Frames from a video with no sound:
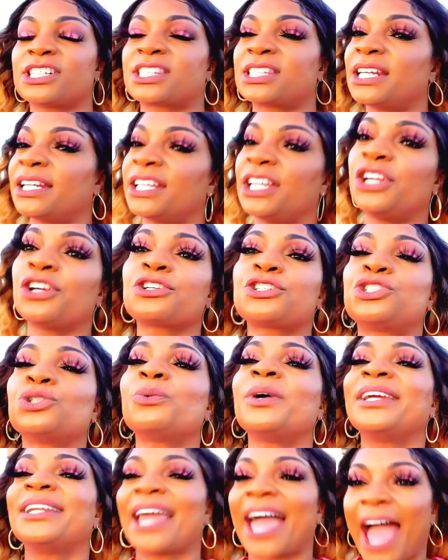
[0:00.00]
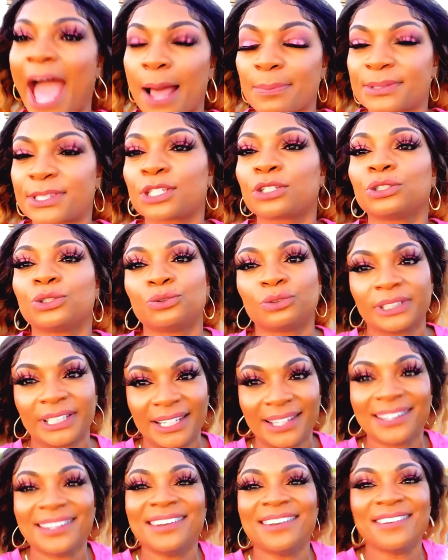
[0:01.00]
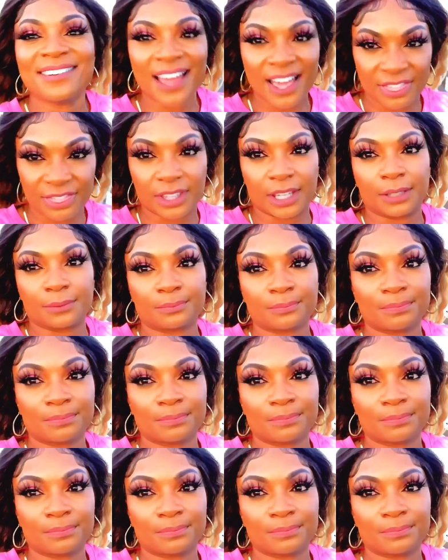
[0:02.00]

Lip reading: sitting here doing absolutely nothing.